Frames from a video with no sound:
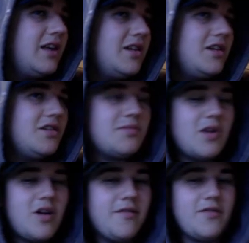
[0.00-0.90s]
you know, it's my
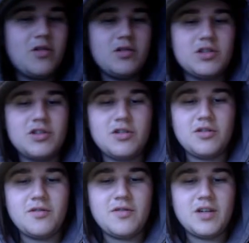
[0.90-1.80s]
own fault. Should
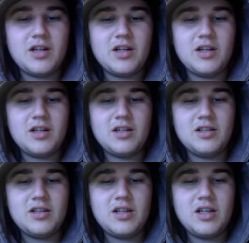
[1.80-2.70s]
have uh,
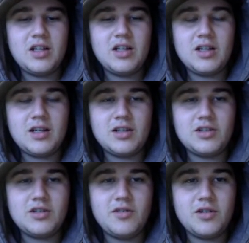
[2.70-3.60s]
I should
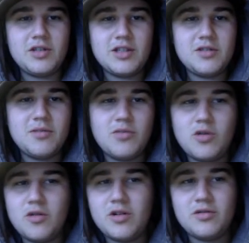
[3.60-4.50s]
have looked into it
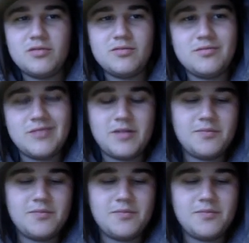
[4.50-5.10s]
more. And well,